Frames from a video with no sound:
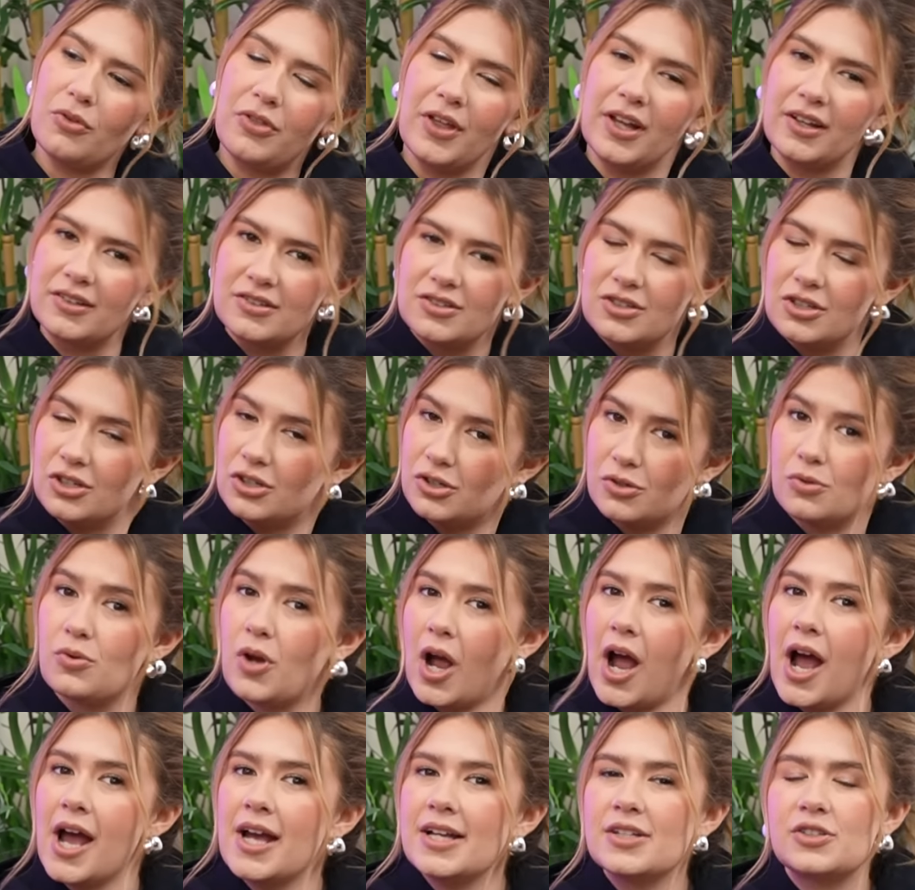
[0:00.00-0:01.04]
Thanks to you
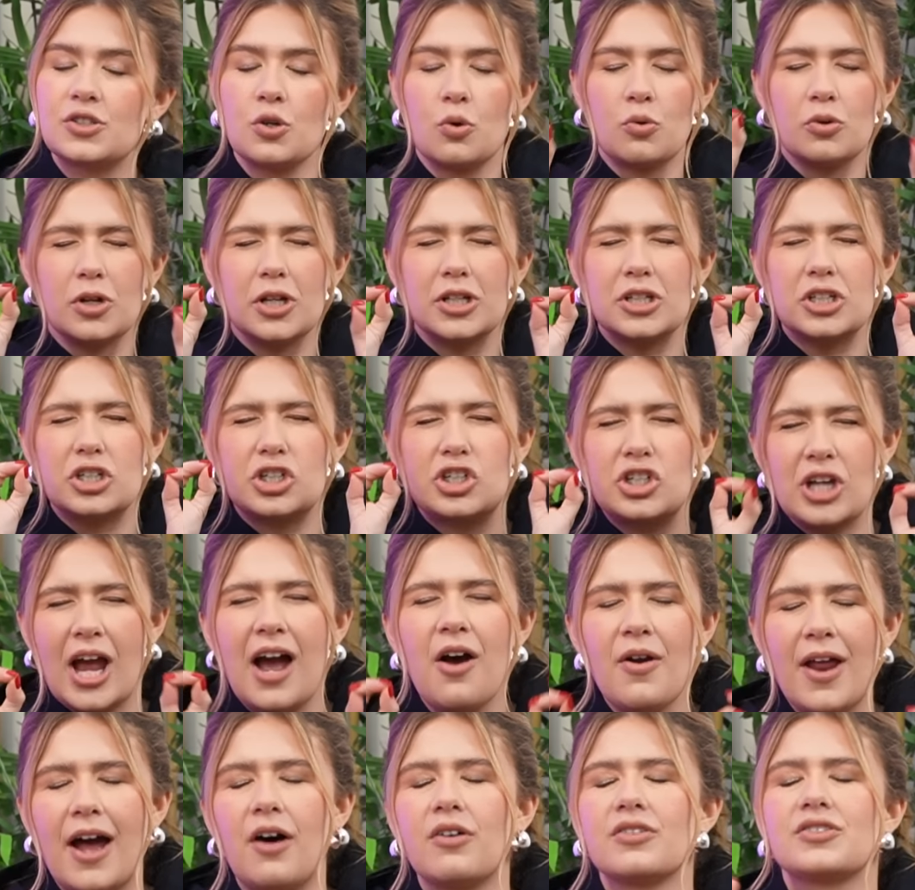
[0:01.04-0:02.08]
guys. So
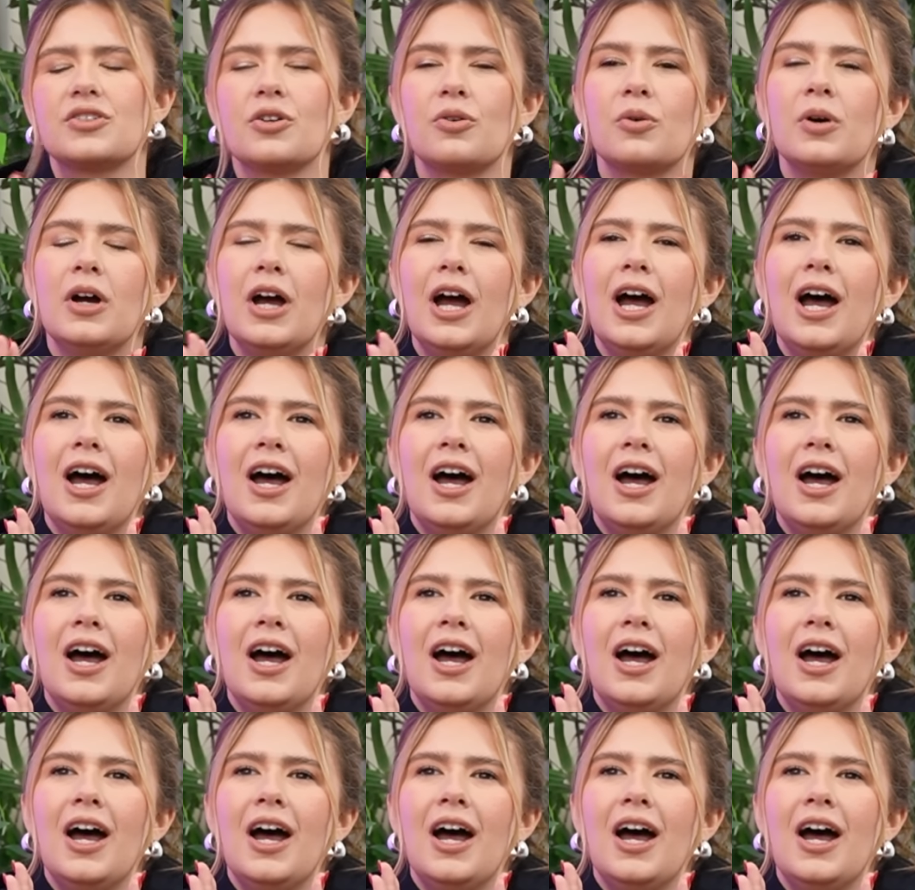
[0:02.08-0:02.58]
shout out. So